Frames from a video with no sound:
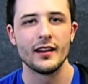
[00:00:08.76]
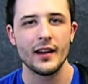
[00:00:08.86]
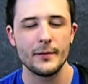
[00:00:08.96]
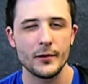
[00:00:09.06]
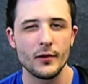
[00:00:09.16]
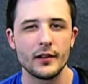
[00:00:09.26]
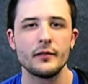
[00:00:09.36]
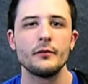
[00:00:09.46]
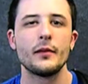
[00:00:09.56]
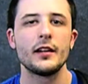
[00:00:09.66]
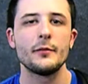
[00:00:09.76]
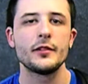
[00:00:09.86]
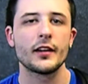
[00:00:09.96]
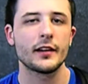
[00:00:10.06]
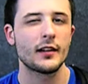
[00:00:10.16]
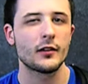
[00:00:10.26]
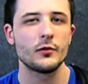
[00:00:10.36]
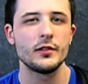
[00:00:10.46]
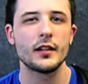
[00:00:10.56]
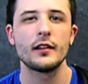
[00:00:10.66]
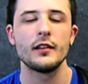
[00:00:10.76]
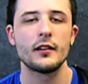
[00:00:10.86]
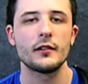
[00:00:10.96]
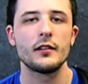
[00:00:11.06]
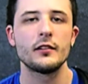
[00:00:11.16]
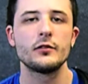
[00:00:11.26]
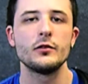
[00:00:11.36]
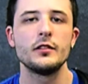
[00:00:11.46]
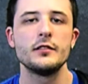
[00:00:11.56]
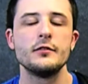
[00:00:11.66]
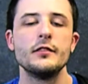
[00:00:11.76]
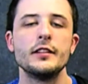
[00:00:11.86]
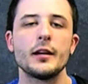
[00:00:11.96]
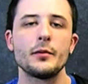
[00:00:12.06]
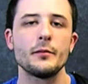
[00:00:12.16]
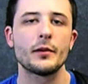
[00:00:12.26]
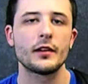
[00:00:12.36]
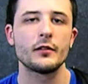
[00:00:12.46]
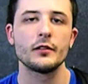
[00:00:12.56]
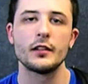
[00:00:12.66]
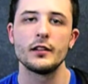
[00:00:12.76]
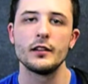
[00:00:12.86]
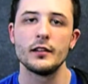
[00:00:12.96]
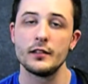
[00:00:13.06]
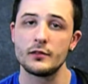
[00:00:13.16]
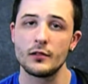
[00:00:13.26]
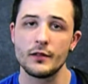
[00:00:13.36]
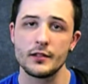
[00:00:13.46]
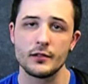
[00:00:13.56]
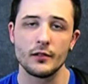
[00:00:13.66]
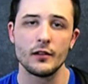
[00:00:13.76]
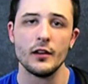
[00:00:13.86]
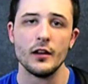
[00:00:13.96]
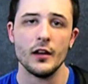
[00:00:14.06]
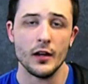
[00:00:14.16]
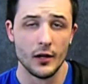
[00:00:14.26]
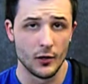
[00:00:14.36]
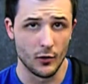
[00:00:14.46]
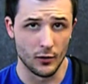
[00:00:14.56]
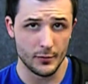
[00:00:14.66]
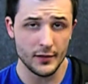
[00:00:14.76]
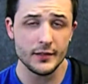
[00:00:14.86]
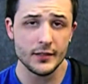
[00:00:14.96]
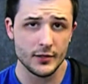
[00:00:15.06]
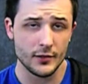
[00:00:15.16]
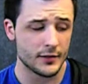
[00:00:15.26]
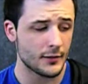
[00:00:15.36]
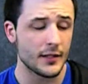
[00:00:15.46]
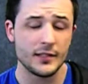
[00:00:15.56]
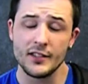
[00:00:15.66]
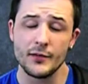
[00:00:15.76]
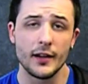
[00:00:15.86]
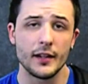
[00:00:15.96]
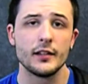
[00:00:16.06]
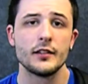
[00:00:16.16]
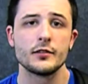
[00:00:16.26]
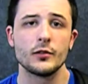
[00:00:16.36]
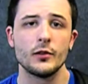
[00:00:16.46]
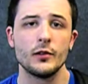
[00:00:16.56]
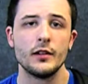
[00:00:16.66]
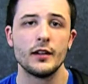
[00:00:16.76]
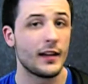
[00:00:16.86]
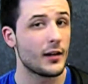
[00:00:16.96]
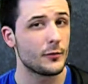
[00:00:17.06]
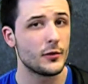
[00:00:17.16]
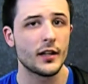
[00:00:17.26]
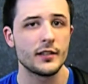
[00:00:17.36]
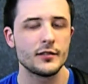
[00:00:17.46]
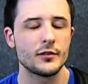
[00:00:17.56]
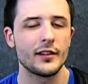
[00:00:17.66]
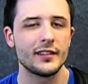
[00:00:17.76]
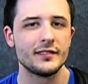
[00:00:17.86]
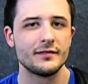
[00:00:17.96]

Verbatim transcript: Hi everyone, my name is Angel Acuña, and I'm here to teach you the tapping part on the intro of the song co Building the Church by Steve Vai, so I hope you guys enjoy it.